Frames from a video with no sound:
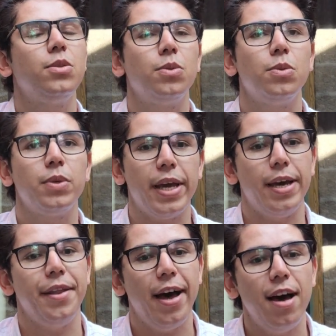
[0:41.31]
to
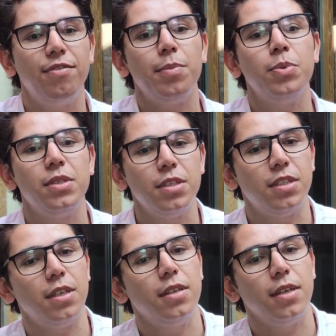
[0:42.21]
can have a
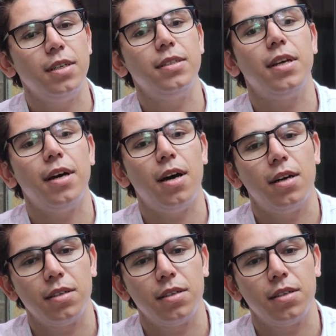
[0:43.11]
position in the